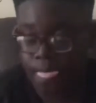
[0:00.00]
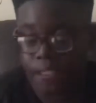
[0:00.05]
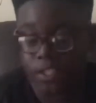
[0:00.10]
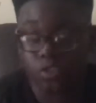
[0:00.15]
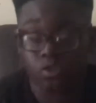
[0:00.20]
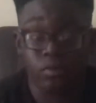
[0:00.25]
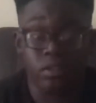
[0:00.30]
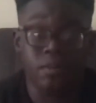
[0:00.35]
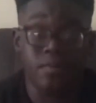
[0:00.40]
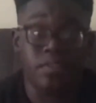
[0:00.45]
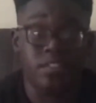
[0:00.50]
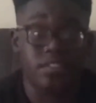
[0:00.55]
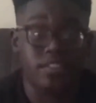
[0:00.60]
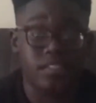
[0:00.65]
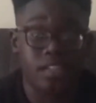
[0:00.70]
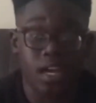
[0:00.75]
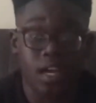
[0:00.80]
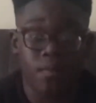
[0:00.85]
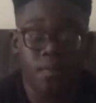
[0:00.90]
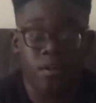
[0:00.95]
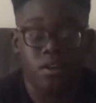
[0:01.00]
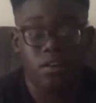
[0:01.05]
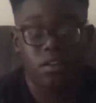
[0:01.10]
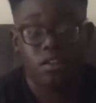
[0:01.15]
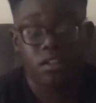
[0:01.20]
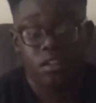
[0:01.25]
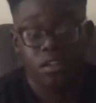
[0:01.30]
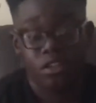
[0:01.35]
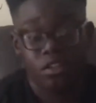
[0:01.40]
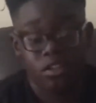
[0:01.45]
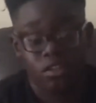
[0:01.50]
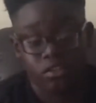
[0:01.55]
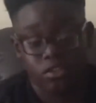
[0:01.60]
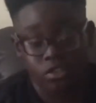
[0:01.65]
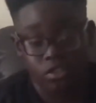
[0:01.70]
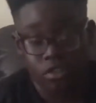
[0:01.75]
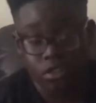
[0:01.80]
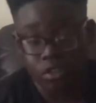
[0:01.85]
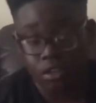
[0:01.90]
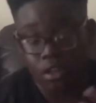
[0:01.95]
20-minute timer
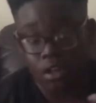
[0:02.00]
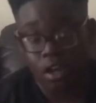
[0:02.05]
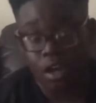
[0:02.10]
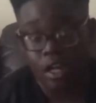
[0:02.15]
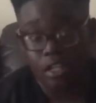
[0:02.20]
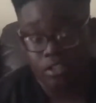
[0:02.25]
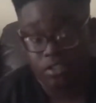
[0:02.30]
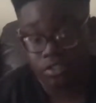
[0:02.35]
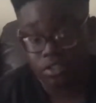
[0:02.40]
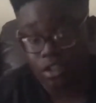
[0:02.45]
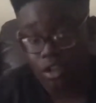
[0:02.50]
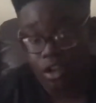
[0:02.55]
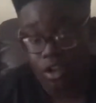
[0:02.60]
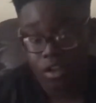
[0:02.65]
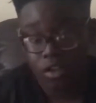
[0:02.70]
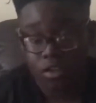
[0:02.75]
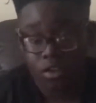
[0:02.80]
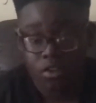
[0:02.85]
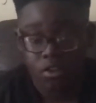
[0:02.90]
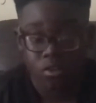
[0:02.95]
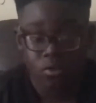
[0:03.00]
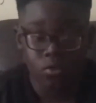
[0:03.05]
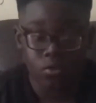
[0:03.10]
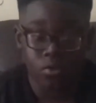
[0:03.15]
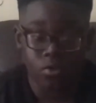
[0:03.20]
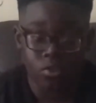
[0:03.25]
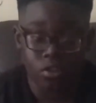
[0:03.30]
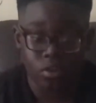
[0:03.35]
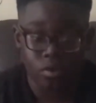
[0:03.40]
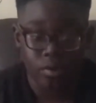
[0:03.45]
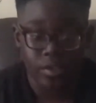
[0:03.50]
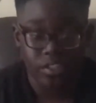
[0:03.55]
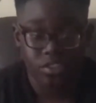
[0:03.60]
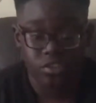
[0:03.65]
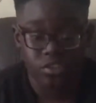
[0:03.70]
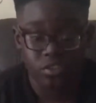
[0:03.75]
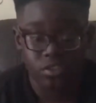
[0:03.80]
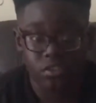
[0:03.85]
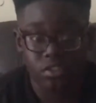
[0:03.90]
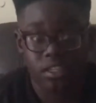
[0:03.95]
to answer all the
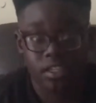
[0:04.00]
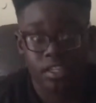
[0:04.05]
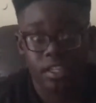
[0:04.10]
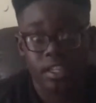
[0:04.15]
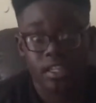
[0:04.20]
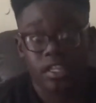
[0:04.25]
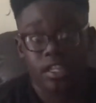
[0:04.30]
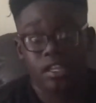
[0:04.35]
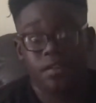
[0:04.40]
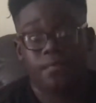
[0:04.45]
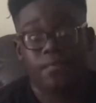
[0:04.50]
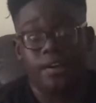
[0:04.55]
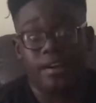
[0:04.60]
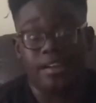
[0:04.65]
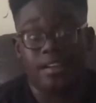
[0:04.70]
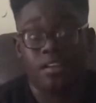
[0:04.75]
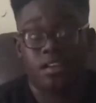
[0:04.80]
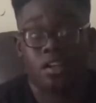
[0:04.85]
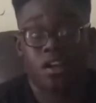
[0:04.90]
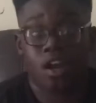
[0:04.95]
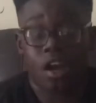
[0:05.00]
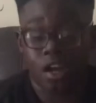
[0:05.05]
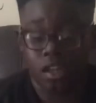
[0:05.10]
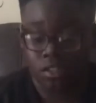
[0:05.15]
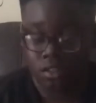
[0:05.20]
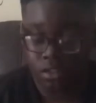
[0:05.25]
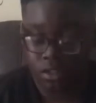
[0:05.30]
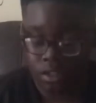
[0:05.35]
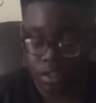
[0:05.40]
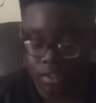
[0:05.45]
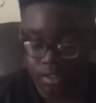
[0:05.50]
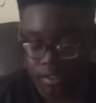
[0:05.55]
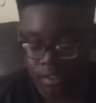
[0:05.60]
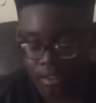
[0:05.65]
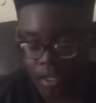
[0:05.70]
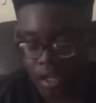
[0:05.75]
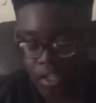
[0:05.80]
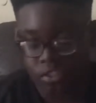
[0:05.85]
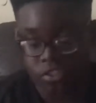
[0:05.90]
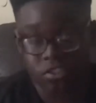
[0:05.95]
questions. If I can't
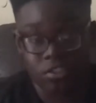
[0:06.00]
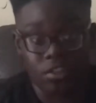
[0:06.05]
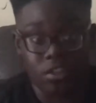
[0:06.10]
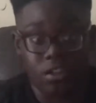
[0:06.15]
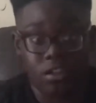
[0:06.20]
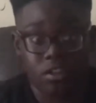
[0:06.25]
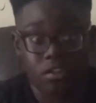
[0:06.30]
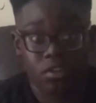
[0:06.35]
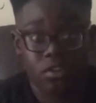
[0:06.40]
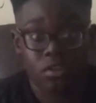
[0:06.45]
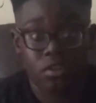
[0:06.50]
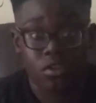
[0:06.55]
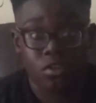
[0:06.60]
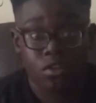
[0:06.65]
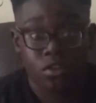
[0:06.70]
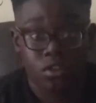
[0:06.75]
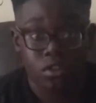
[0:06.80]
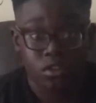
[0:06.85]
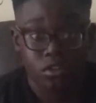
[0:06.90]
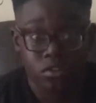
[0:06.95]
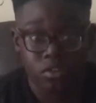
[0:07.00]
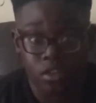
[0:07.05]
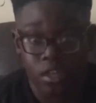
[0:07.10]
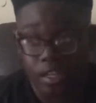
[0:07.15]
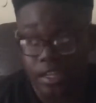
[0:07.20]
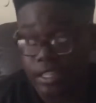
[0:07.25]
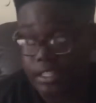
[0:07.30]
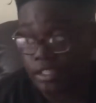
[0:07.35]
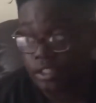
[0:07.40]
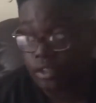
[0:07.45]
answer the